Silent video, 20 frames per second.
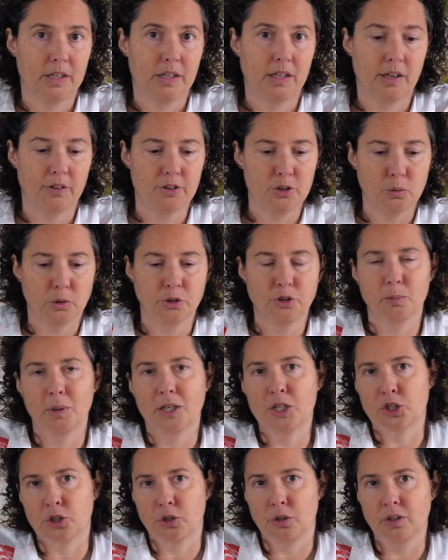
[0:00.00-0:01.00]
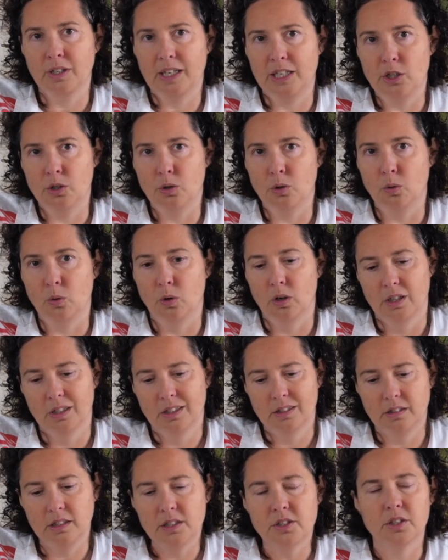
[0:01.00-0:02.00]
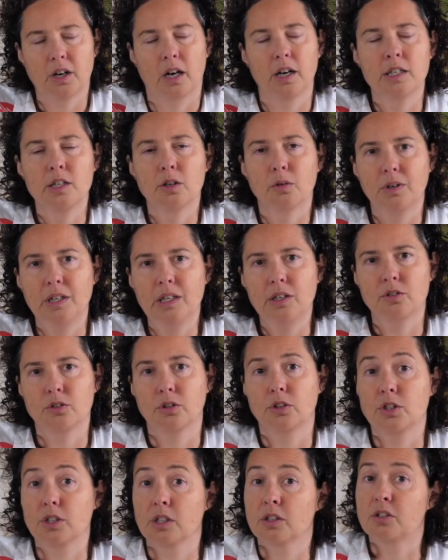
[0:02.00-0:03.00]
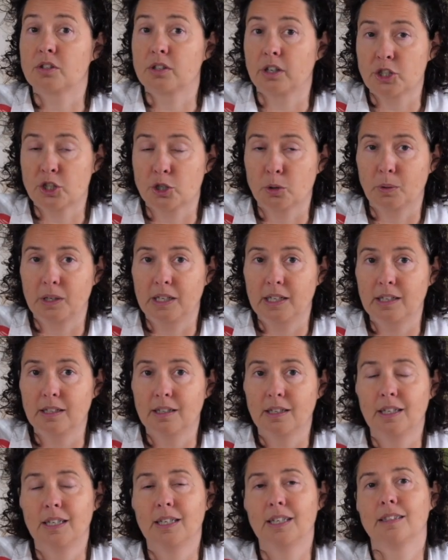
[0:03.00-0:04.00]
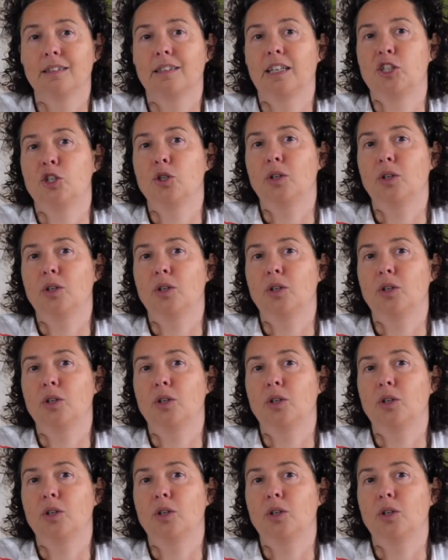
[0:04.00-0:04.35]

As you want to make sure that you design your research in such a way that you